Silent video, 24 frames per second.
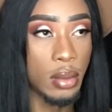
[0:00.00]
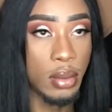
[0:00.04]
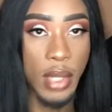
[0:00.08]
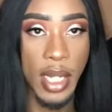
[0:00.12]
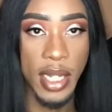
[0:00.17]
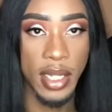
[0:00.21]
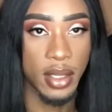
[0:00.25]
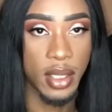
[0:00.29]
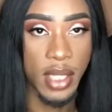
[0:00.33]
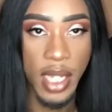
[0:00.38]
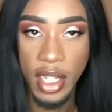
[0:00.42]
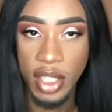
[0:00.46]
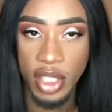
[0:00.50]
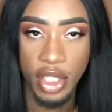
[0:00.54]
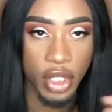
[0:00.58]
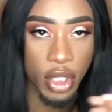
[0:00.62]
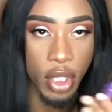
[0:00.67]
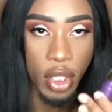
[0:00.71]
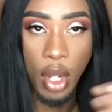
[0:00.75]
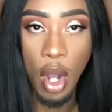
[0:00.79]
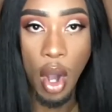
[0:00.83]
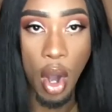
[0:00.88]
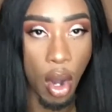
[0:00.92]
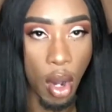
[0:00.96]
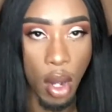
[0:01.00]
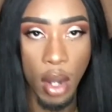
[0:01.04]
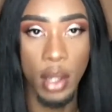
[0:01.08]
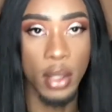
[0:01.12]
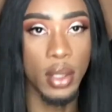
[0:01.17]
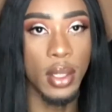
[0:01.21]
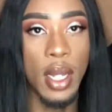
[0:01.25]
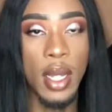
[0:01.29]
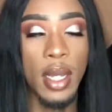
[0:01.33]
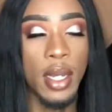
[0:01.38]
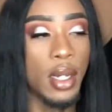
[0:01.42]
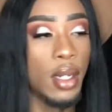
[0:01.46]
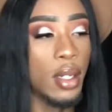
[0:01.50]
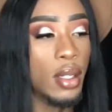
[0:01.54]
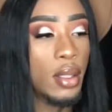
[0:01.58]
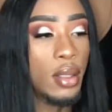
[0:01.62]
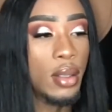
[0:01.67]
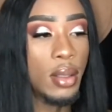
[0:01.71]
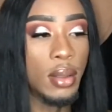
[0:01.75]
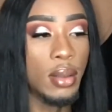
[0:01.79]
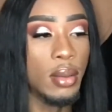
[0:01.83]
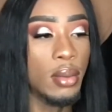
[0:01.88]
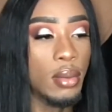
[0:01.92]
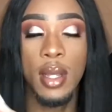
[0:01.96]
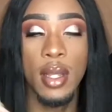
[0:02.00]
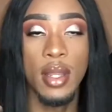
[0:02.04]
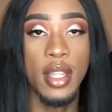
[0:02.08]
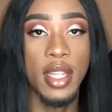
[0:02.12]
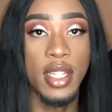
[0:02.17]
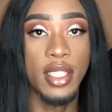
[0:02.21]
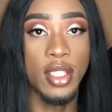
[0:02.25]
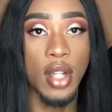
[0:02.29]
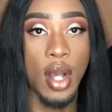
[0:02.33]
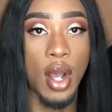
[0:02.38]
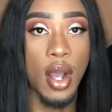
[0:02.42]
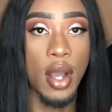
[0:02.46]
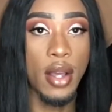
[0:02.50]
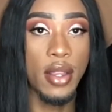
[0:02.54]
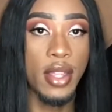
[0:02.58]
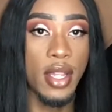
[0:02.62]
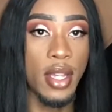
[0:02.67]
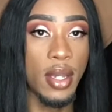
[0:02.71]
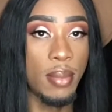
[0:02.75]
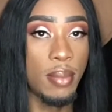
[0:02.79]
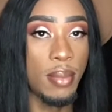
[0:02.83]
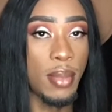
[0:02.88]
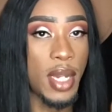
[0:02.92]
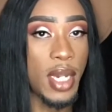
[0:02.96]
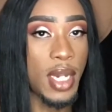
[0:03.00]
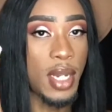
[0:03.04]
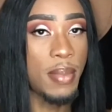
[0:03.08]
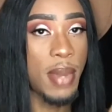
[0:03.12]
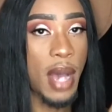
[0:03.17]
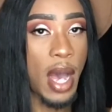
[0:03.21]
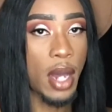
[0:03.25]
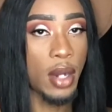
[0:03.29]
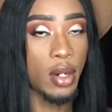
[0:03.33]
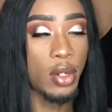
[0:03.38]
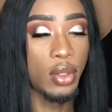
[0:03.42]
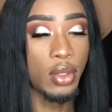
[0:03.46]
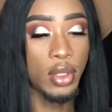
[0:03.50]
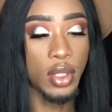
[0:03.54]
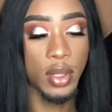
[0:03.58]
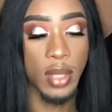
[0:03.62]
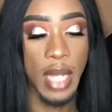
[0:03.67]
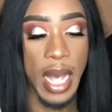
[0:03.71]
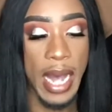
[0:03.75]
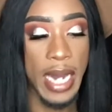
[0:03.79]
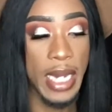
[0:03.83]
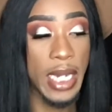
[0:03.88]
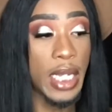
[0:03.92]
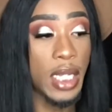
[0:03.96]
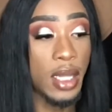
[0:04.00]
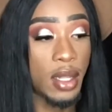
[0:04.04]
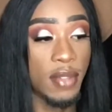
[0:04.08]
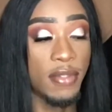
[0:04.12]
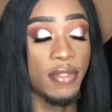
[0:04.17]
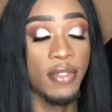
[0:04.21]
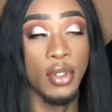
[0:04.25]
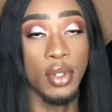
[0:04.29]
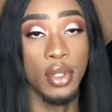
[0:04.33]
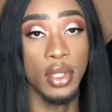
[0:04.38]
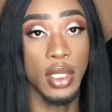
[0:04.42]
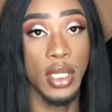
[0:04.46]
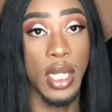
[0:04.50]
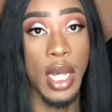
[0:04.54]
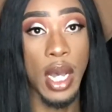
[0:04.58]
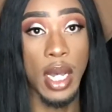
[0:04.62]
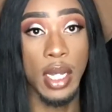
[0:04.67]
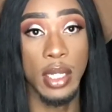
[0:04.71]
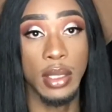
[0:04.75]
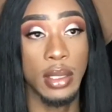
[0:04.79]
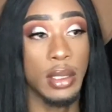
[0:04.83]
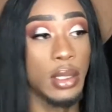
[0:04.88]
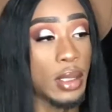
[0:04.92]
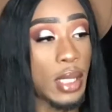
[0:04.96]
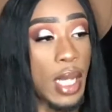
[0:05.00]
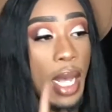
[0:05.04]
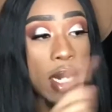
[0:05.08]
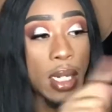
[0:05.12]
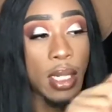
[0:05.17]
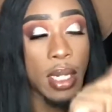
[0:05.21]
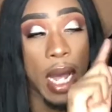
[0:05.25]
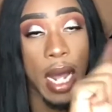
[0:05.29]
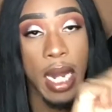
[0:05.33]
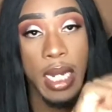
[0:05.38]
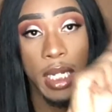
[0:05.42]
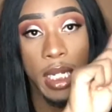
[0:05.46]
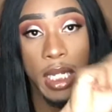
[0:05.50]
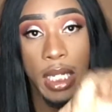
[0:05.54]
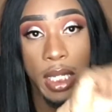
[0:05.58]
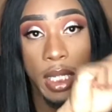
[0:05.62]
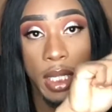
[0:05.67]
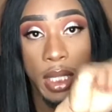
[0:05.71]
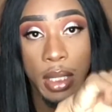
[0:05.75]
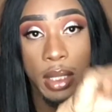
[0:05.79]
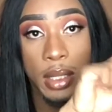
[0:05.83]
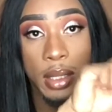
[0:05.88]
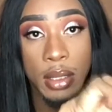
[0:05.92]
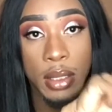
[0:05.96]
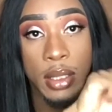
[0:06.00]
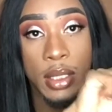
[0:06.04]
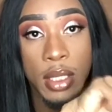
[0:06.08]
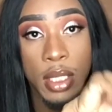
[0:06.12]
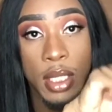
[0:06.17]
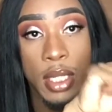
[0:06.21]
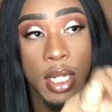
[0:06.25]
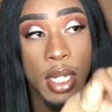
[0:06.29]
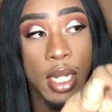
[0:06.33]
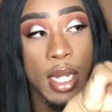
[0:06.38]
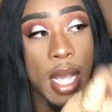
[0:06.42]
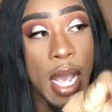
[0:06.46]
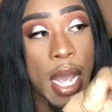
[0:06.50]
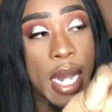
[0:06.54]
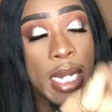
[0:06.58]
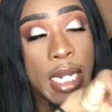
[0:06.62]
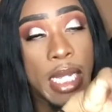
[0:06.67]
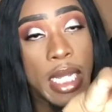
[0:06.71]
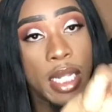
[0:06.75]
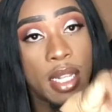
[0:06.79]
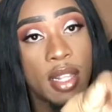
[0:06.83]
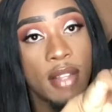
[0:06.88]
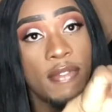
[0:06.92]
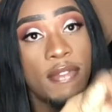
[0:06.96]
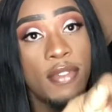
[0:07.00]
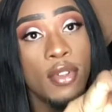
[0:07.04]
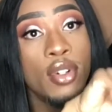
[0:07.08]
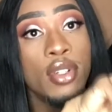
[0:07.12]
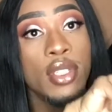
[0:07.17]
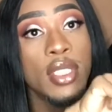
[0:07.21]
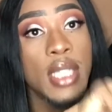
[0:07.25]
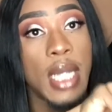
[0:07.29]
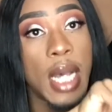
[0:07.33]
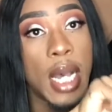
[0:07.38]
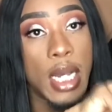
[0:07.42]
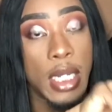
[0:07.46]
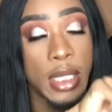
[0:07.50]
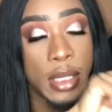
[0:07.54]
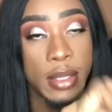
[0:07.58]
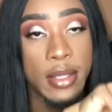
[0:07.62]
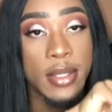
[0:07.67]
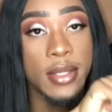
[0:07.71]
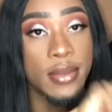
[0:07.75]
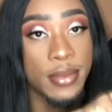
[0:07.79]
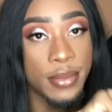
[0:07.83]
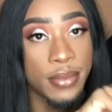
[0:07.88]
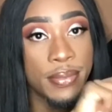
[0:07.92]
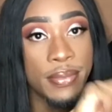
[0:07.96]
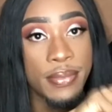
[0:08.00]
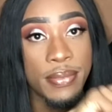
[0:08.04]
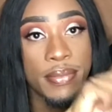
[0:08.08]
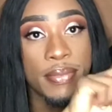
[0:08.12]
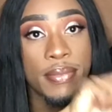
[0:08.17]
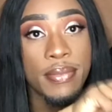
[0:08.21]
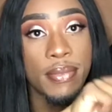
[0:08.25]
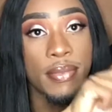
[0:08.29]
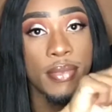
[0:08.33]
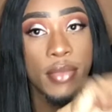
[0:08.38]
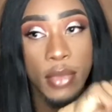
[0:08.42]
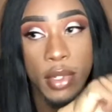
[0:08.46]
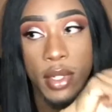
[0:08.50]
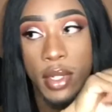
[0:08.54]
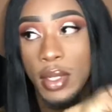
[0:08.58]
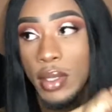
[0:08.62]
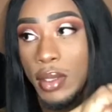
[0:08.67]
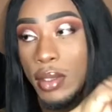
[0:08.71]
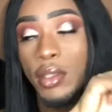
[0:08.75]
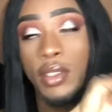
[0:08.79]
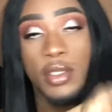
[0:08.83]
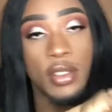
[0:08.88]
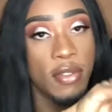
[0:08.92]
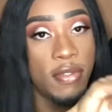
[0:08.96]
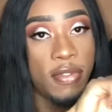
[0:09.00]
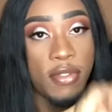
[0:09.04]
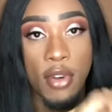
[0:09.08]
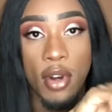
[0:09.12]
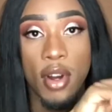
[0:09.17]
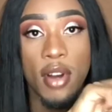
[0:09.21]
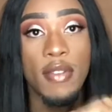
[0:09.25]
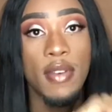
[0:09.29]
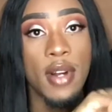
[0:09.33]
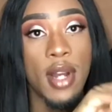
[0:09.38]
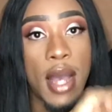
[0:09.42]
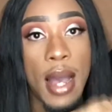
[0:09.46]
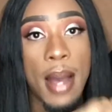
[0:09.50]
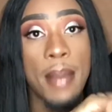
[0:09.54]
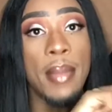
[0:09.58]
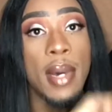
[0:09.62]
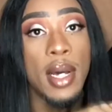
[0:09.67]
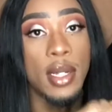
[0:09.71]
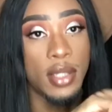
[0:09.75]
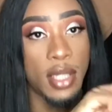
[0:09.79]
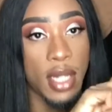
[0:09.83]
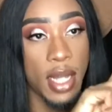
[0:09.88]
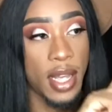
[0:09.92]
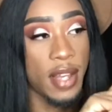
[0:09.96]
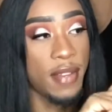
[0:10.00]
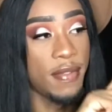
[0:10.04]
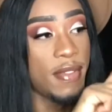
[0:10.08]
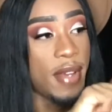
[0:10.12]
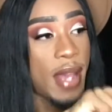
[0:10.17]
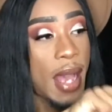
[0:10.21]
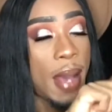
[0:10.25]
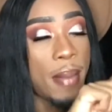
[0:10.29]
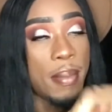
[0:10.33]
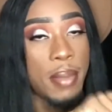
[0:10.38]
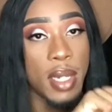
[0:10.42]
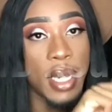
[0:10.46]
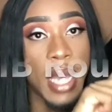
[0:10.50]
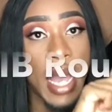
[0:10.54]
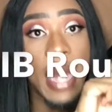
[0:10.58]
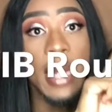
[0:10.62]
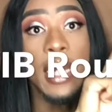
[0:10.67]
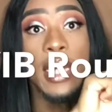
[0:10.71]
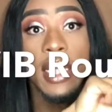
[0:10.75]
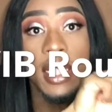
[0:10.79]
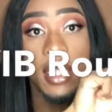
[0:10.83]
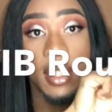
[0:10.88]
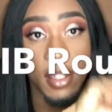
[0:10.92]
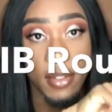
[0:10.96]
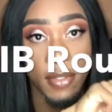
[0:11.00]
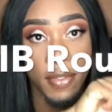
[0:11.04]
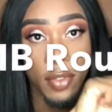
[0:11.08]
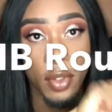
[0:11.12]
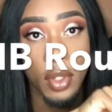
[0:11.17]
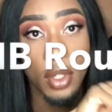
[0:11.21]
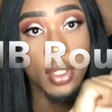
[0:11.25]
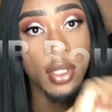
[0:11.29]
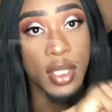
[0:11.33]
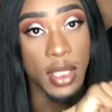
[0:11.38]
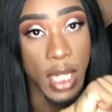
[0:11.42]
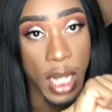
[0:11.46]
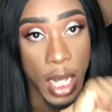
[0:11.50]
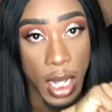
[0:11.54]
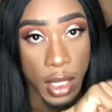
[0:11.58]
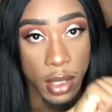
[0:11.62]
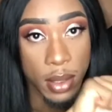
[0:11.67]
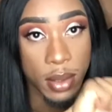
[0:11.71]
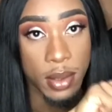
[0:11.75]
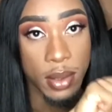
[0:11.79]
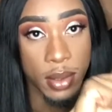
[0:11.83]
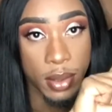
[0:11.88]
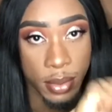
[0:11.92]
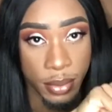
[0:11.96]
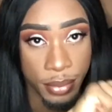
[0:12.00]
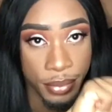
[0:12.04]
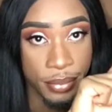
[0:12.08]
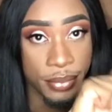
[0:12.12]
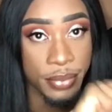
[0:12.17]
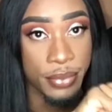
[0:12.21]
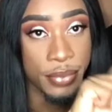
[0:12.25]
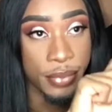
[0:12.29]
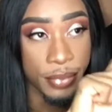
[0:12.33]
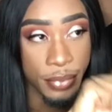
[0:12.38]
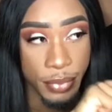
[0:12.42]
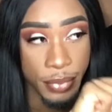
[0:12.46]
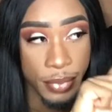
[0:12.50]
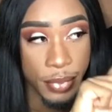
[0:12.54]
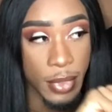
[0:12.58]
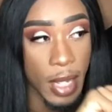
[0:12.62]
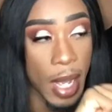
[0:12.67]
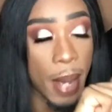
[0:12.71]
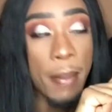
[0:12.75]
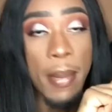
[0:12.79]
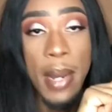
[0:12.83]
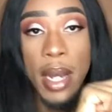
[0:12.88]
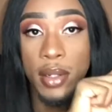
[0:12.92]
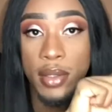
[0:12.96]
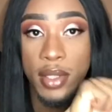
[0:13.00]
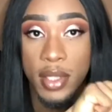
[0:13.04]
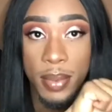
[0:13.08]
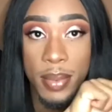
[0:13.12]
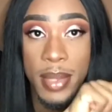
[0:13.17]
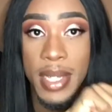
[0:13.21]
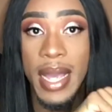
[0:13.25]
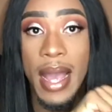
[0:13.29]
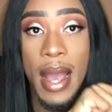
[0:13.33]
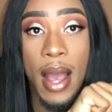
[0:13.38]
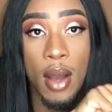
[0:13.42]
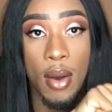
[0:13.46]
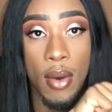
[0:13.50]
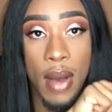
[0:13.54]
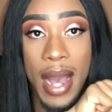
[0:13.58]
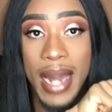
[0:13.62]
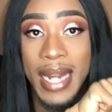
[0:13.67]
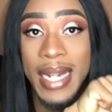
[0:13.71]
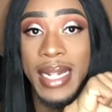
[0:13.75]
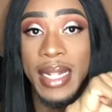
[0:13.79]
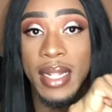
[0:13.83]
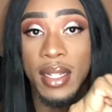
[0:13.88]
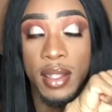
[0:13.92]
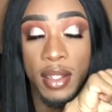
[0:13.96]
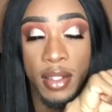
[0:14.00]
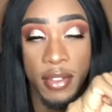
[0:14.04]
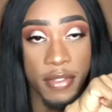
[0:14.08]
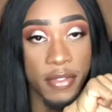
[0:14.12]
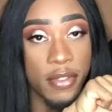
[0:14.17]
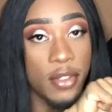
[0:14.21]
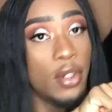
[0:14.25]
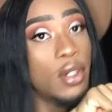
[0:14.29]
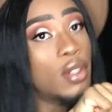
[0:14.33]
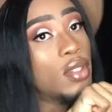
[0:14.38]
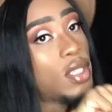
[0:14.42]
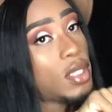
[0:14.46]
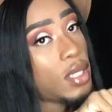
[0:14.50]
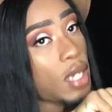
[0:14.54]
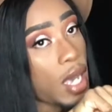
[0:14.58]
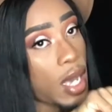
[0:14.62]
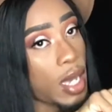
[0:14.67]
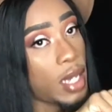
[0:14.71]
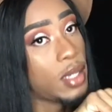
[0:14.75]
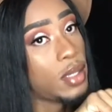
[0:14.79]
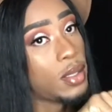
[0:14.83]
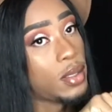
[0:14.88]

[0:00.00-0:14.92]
like texture gone. Like these are the mini bottles. I need the full size. I need the full size. Sephora, I'm about to hit VIB. I need the full size. I'm about to be out. I need the full size.